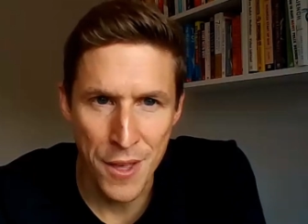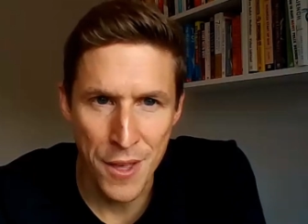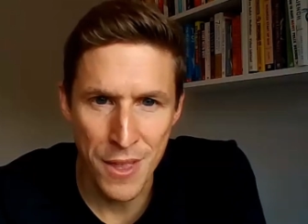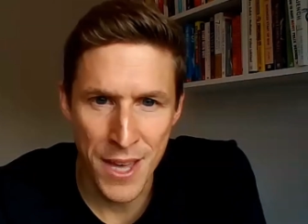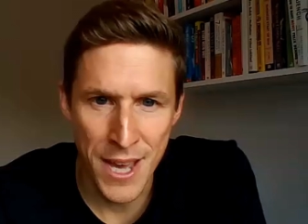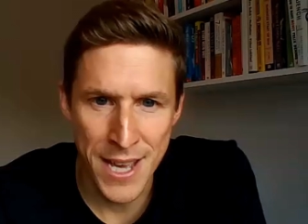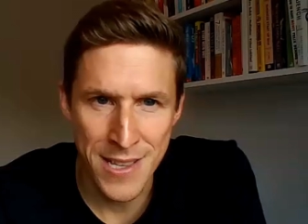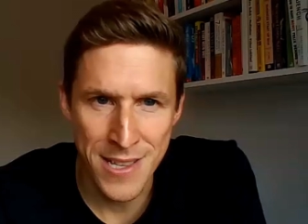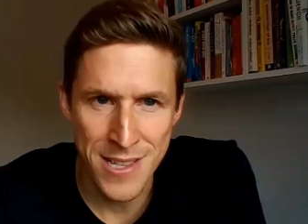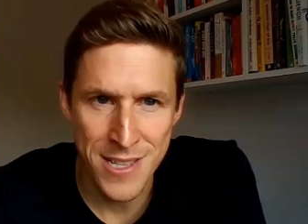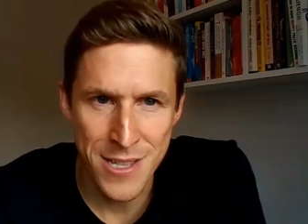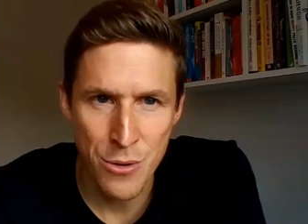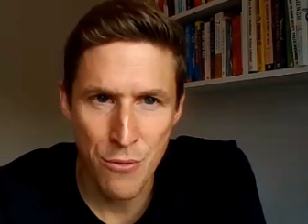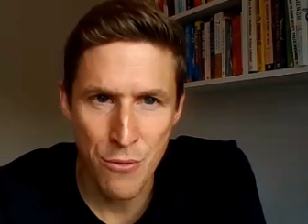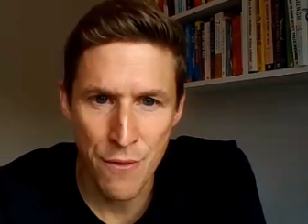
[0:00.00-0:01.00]
I think that that
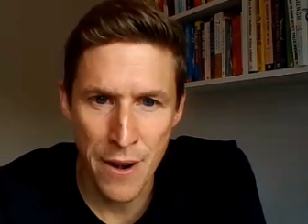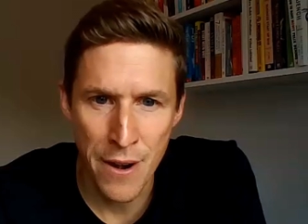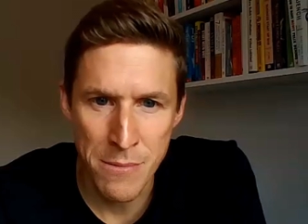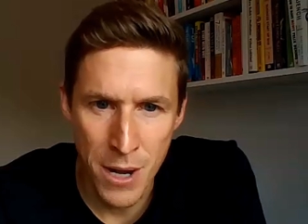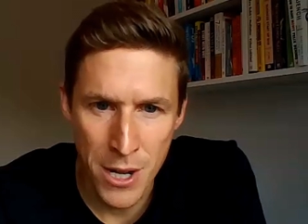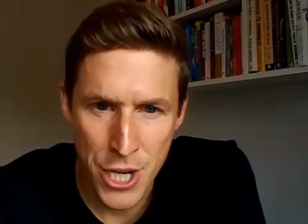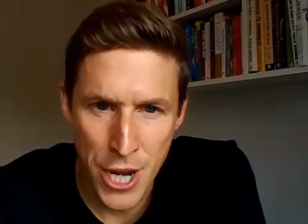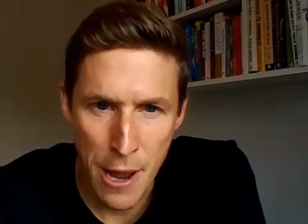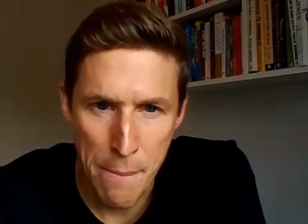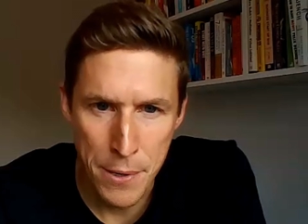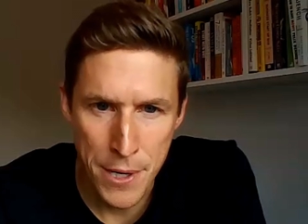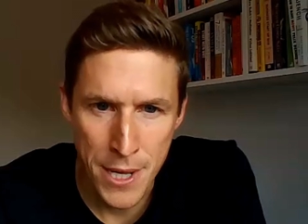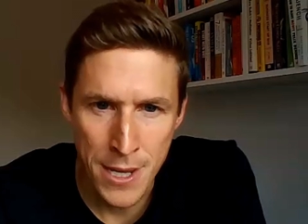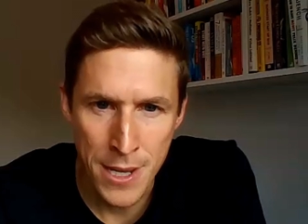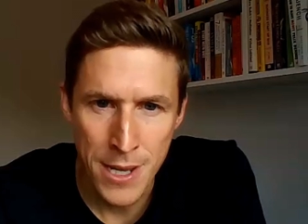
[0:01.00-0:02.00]
is still very much
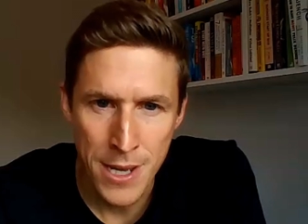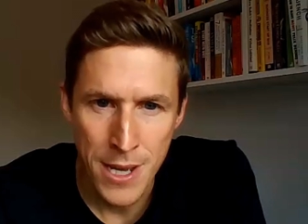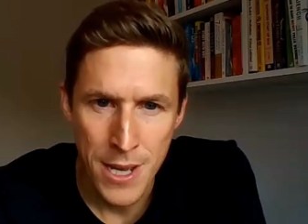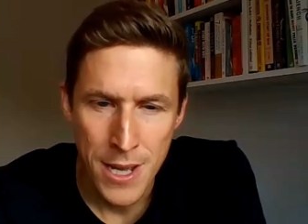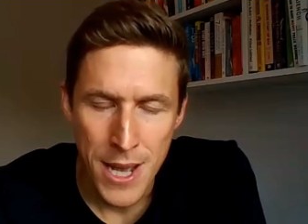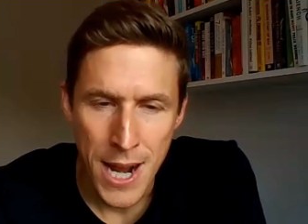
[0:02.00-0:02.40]
happening,